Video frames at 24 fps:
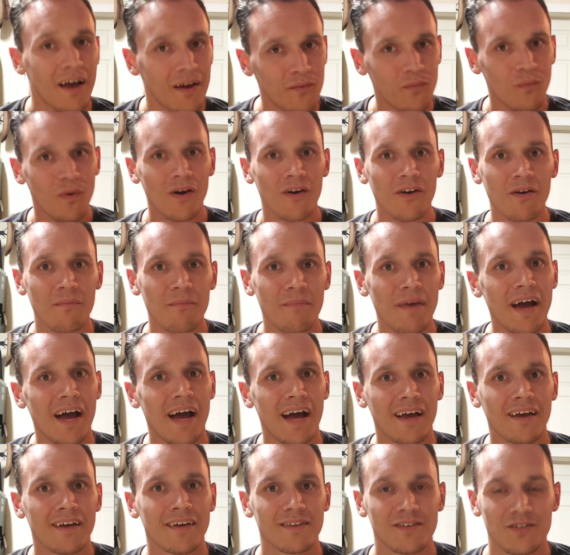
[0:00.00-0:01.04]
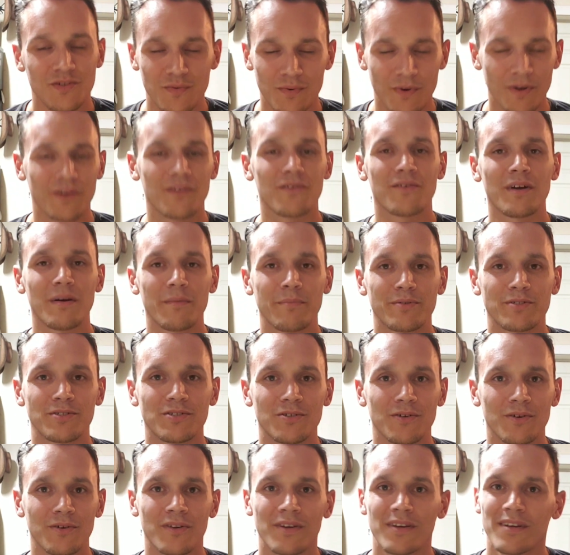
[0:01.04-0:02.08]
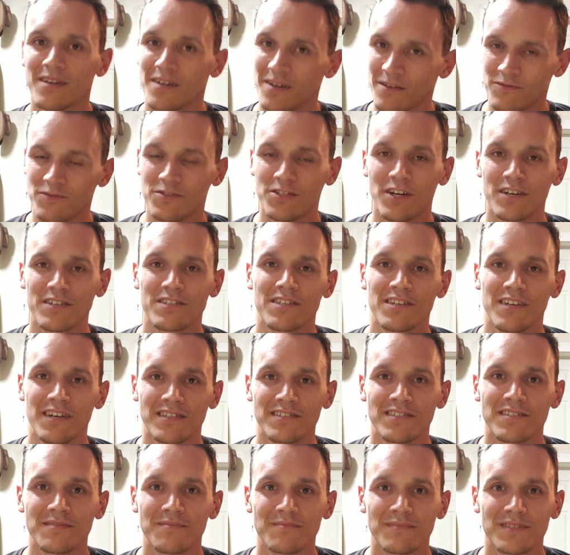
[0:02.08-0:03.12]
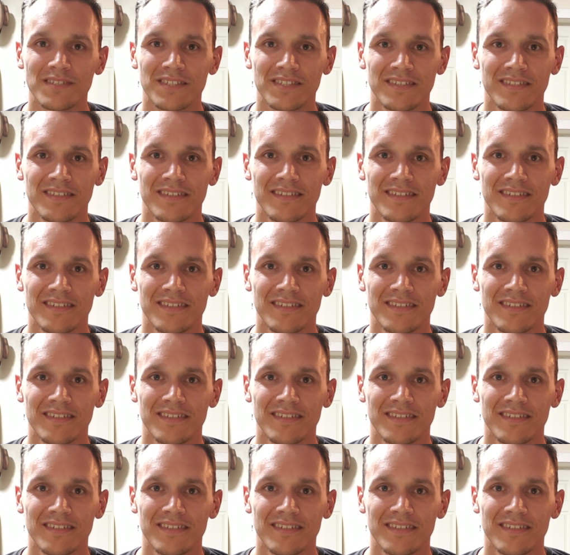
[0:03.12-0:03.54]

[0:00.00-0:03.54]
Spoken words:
and welcome back to another episode of Chuck's Customs.